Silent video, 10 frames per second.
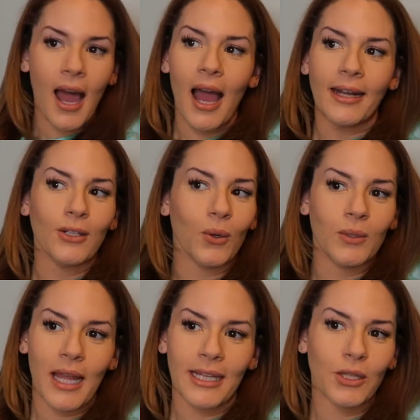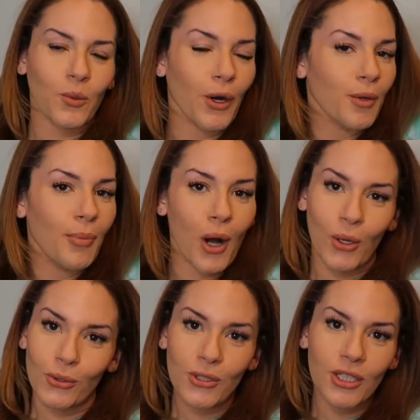I don't like the word
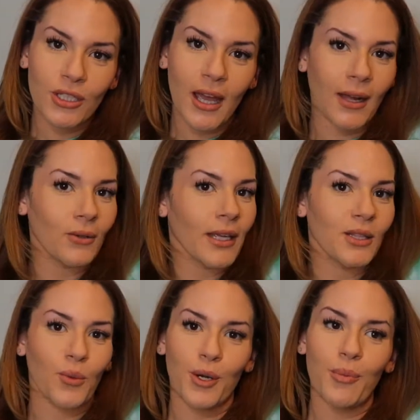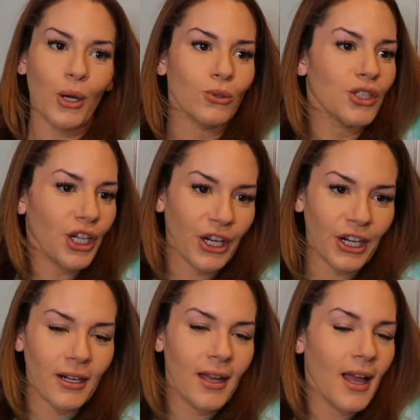poached. I don't like the word
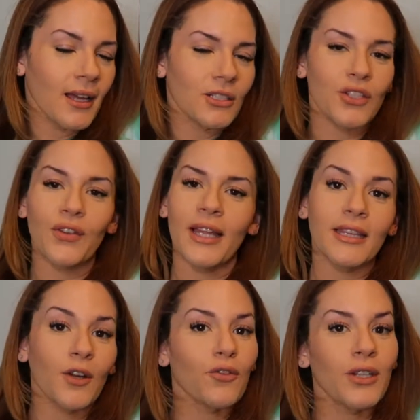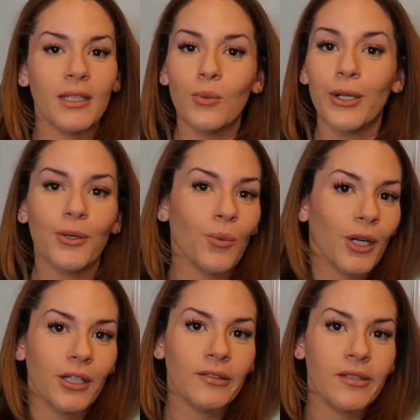poacher. Just feel like they're really weird
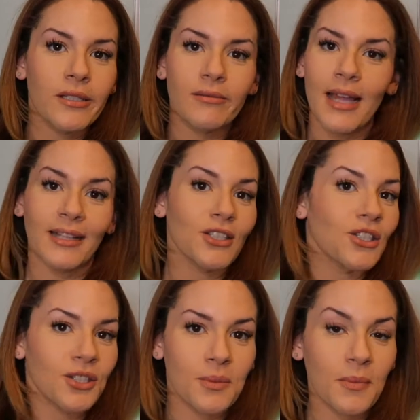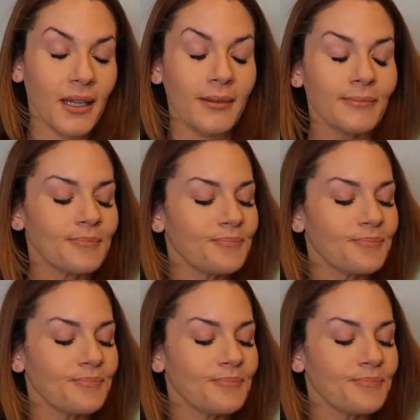words. That's just me.